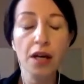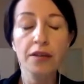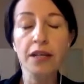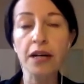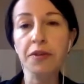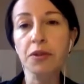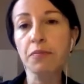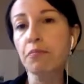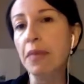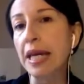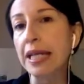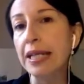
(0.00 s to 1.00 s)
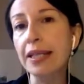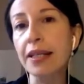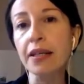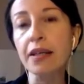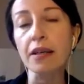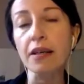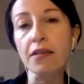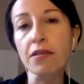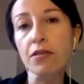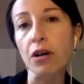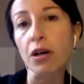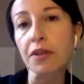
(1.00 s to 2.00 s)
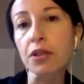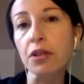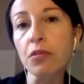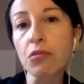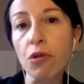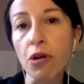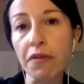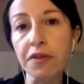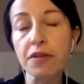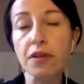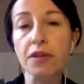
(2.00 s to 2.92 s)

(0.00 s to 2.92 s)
They are mainly historical works